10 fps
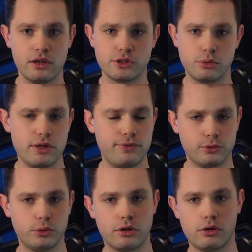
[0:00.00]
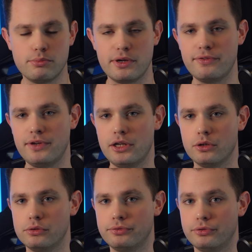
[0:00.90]
So if you recall my
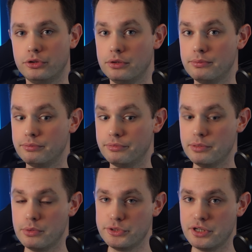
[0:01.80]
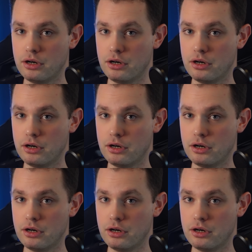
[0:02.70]
video from the Moza